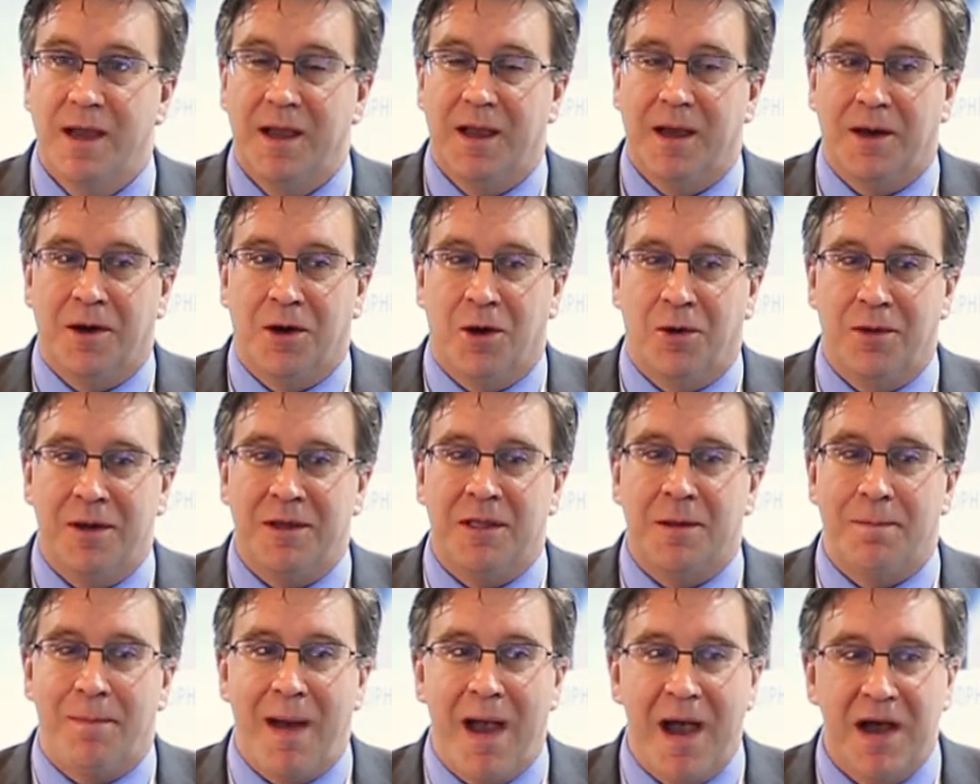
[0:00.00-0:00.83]
You know, in
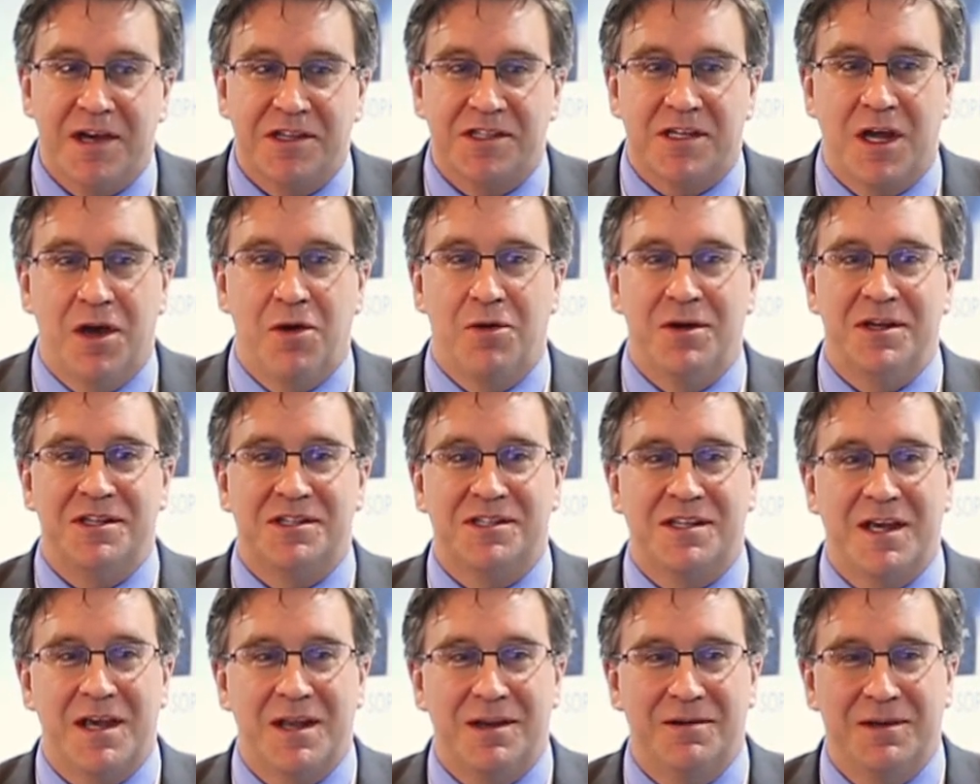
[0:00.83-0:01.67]
the past, I always
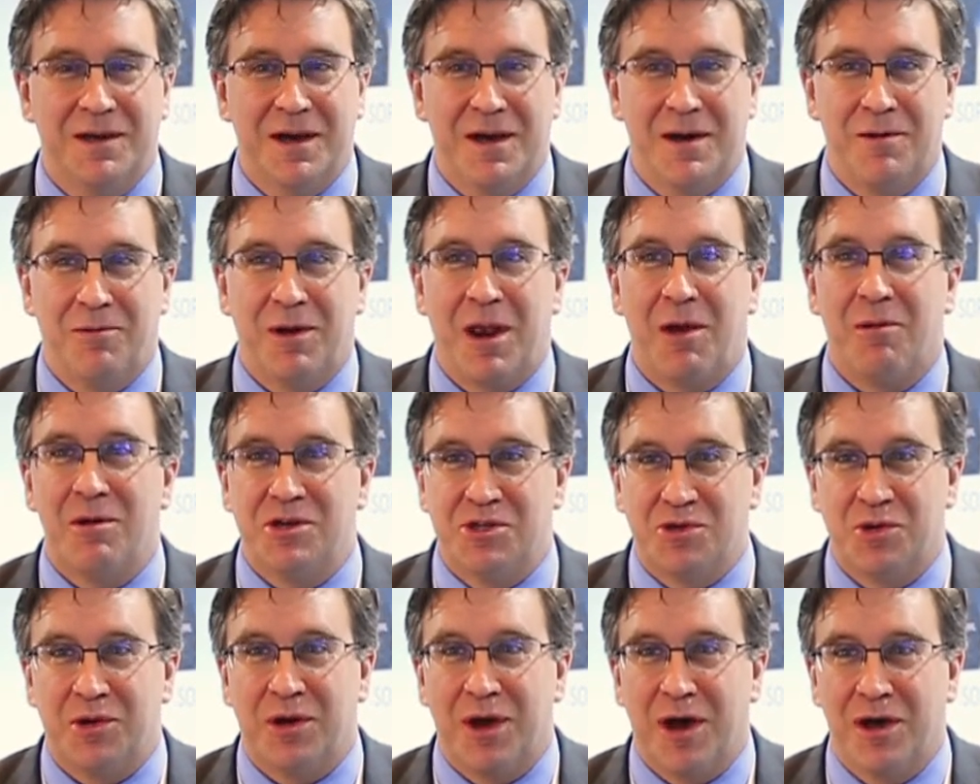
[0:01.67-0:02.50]
said when I went
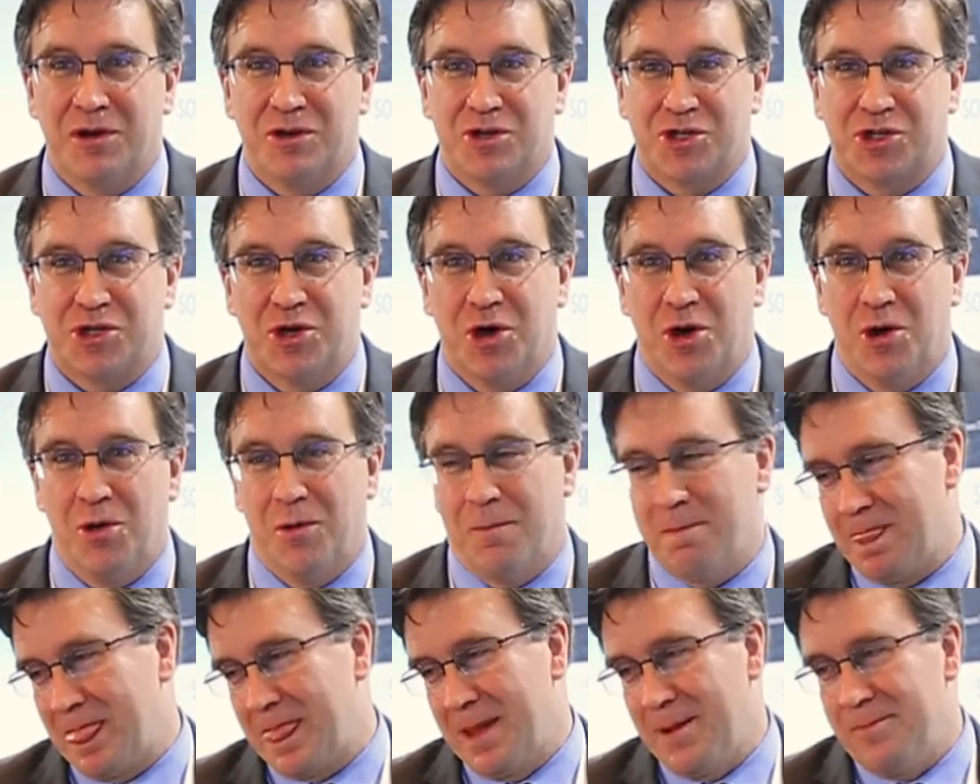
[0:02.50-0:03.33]
to an auto show,
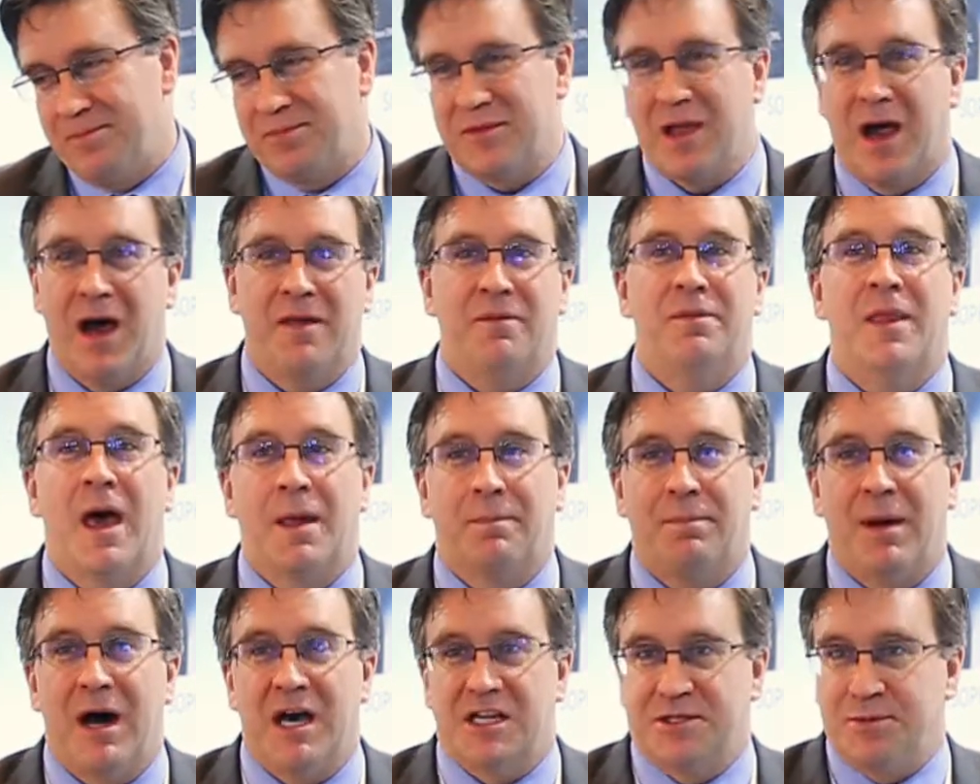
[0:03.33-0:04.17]

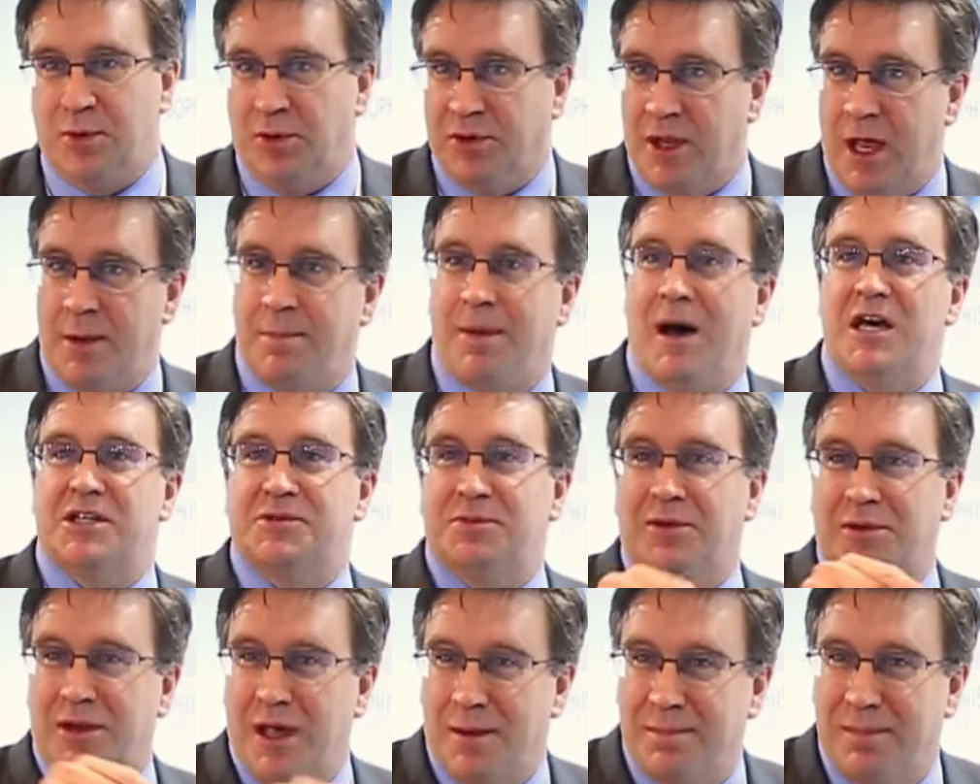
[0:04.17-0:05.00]
not possible, not
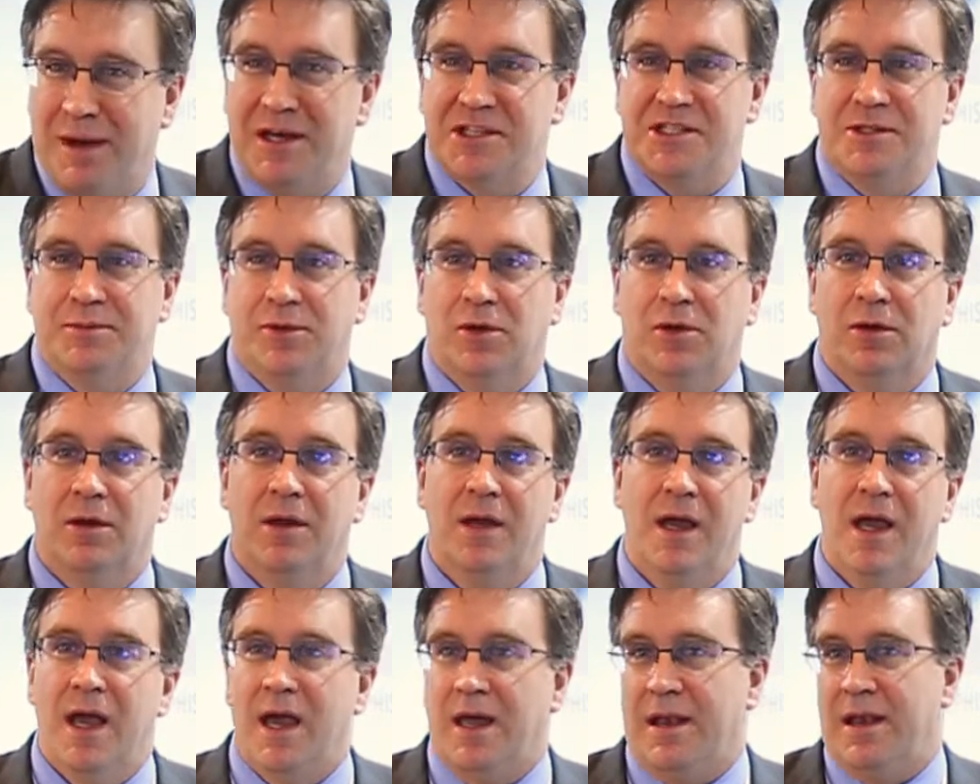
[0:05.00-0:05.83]
possible, not possible.
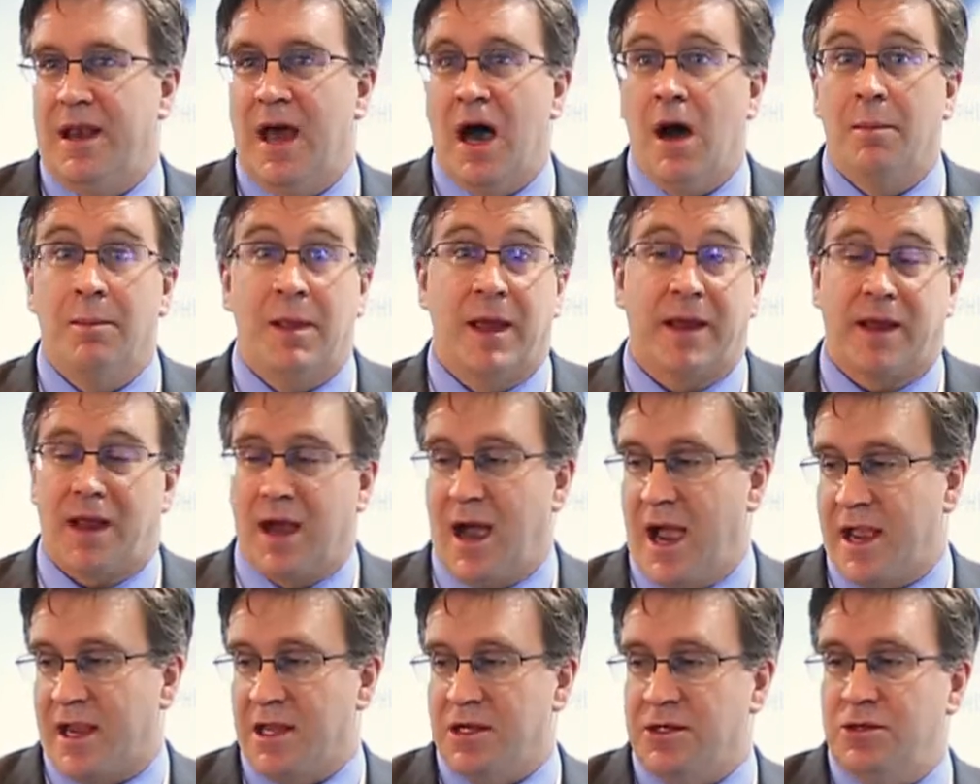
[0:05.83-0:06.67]
Now I'm like,
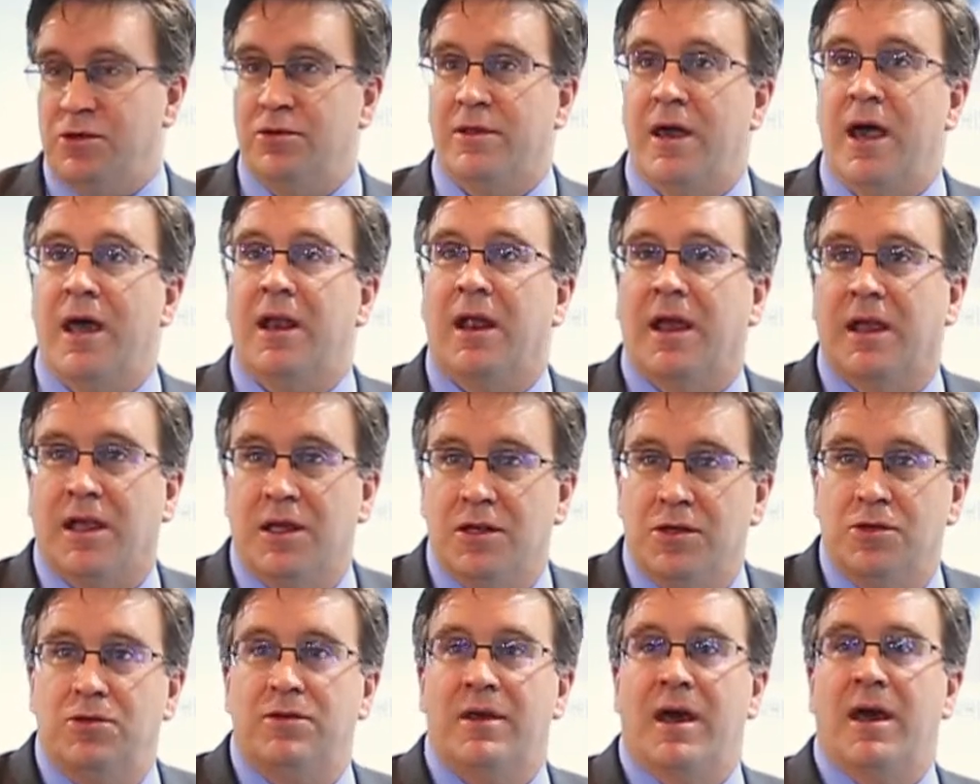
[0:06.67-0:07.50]
I can do that, I
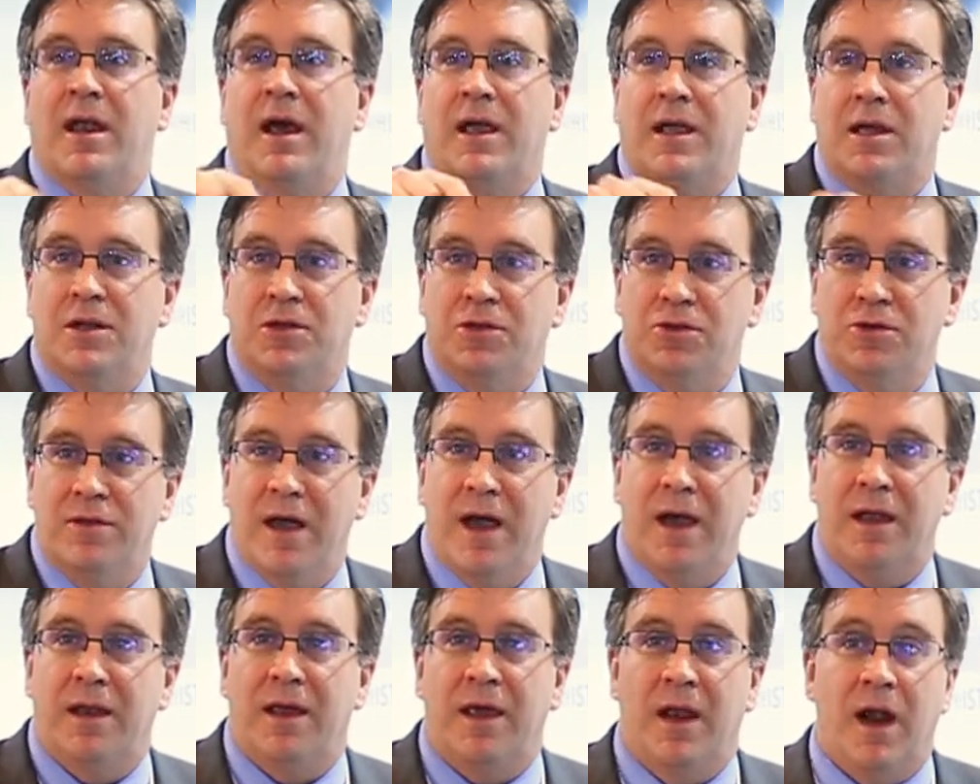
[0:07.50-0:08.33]
can do that, I can do
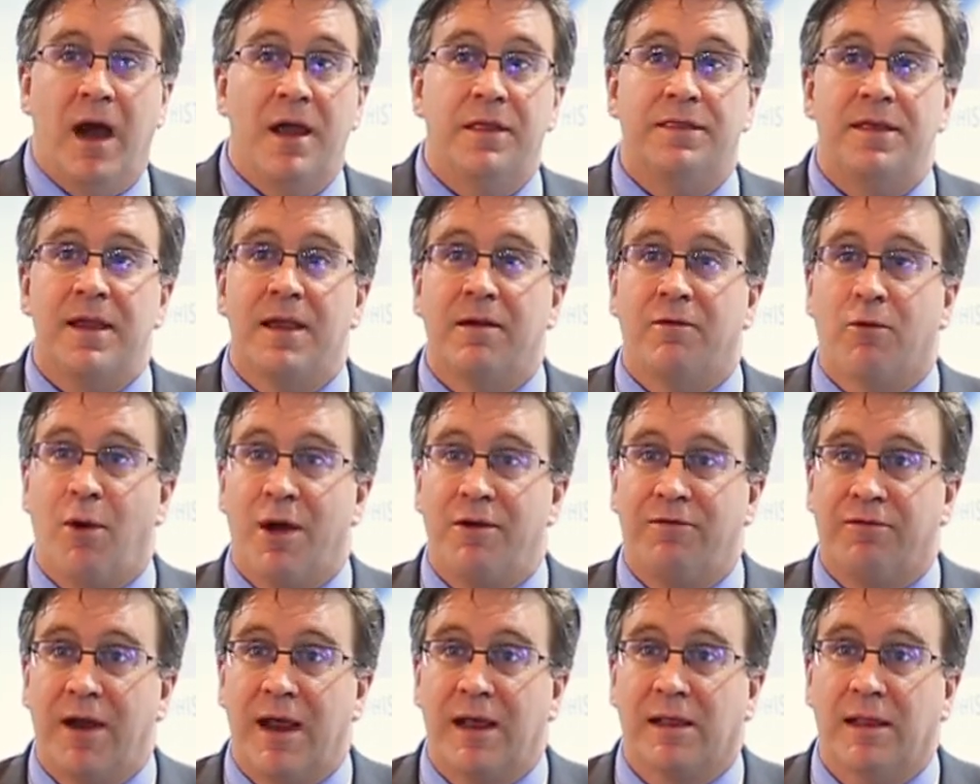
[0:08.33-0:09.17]
that. And I think,
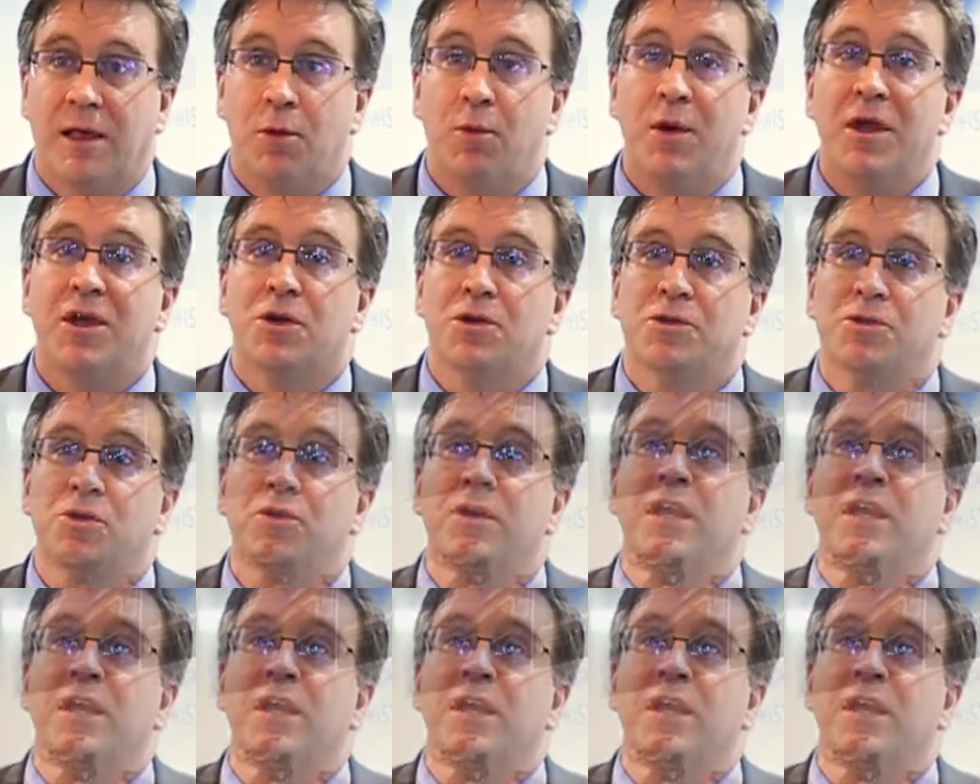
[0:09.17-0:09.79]
quite frankly, we could do